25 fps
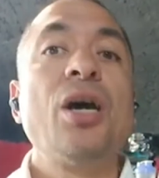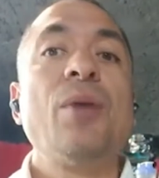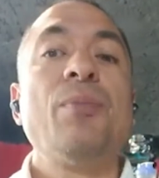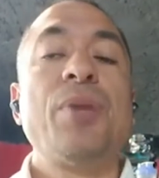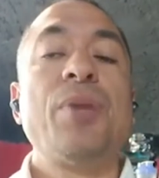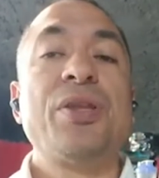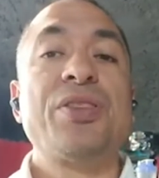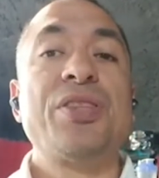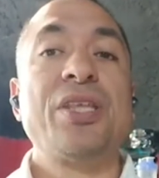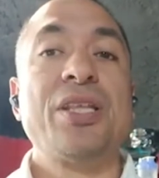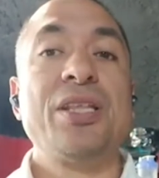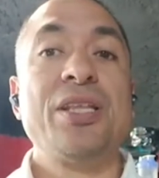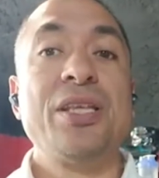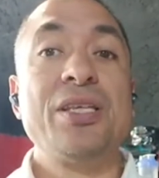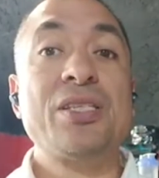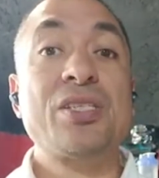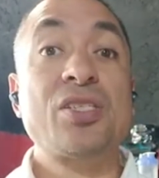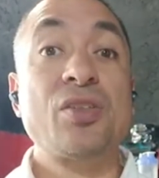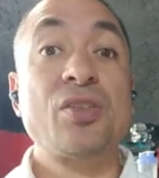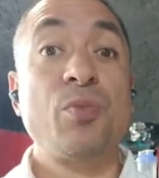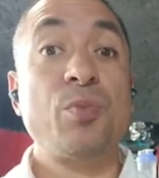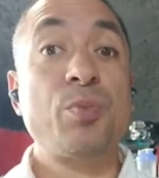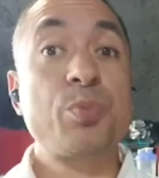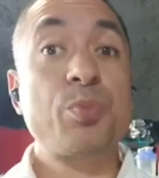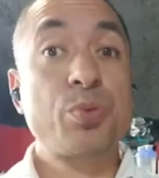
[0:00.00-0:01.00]
but the list
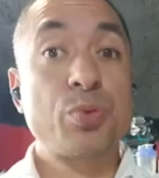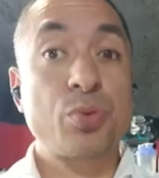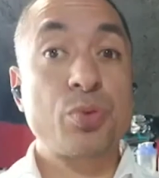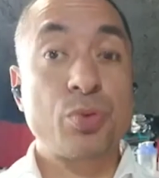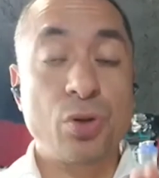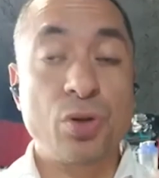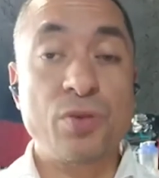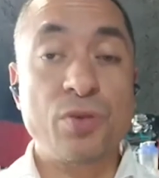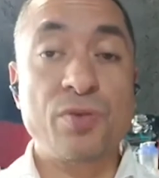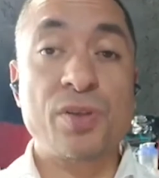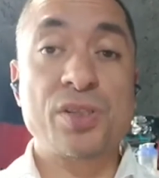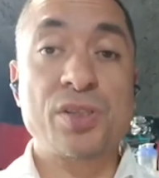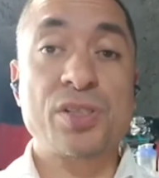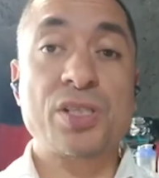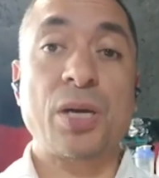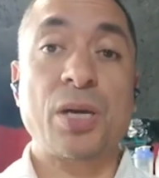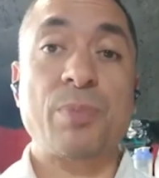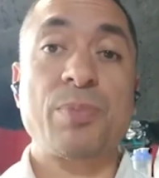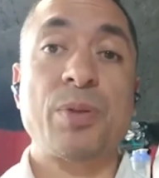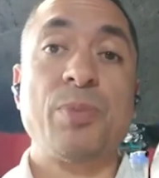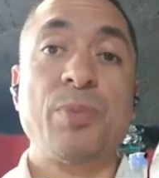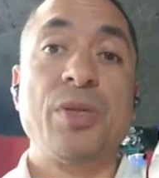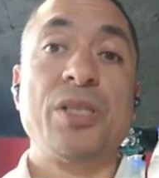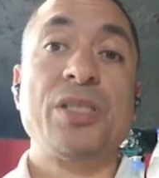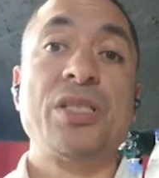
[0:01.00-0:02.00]
of proven
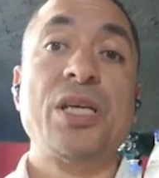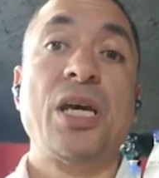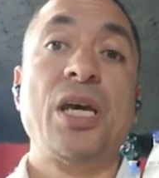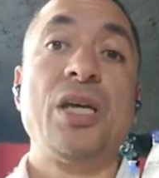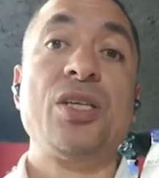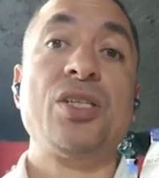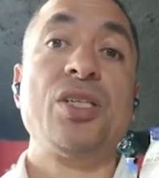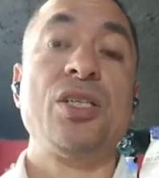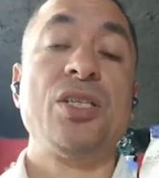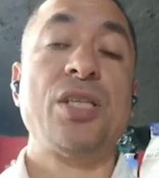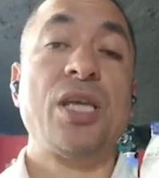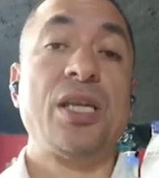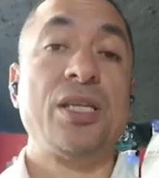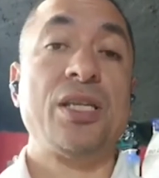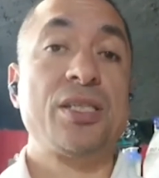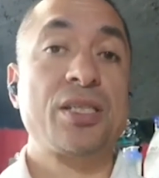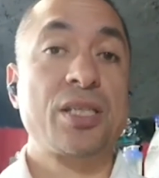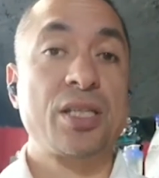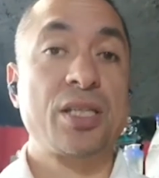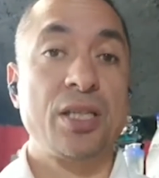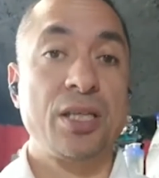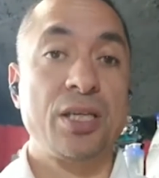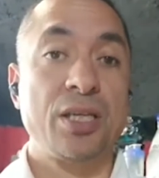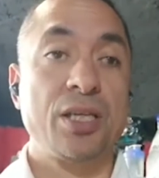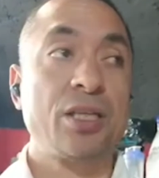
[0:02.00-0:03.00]
supplementation that is
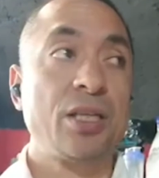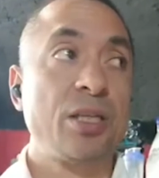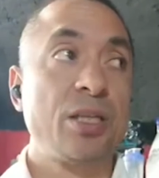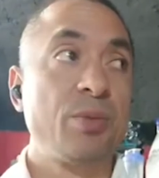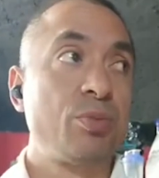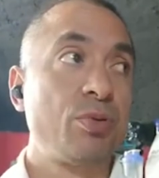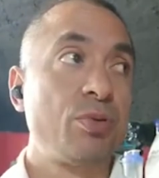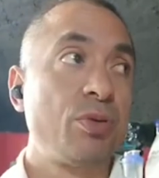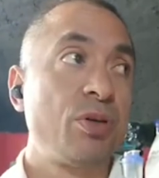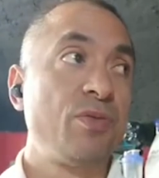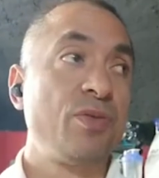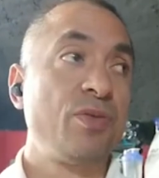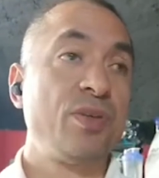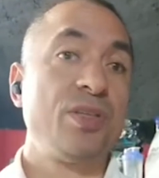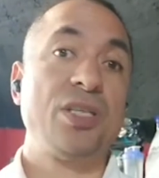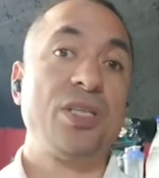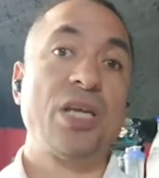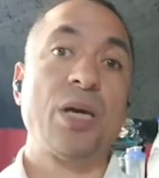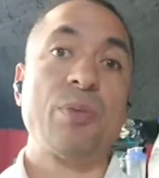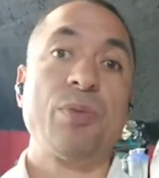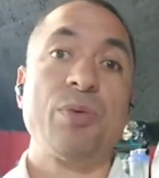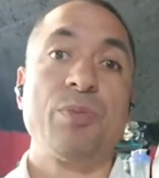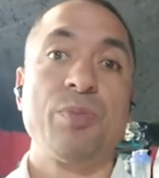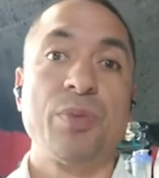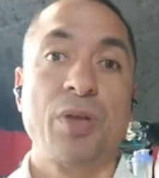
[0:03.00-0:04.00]
clinically proven,
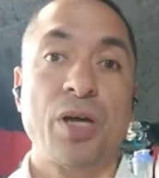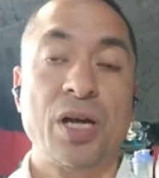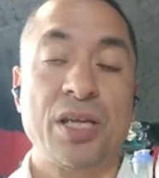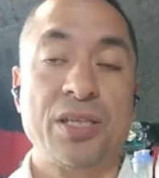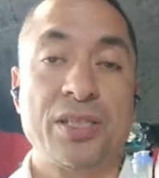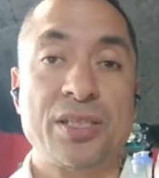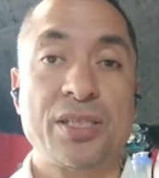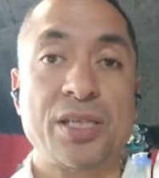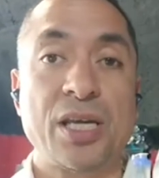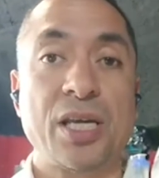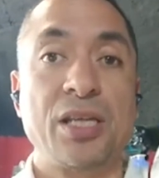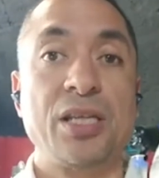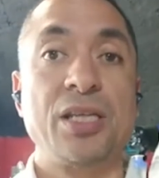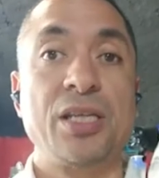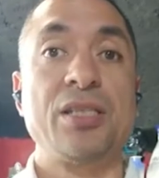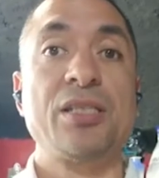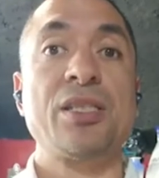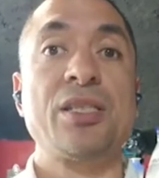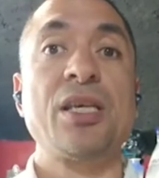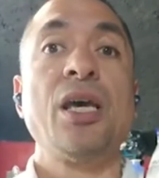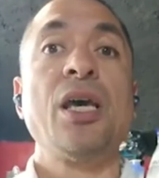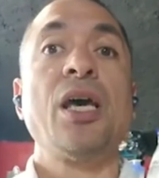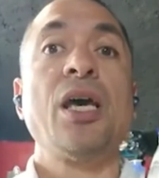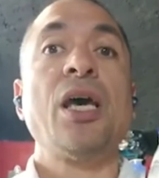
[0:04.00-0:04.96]
double-blind studies,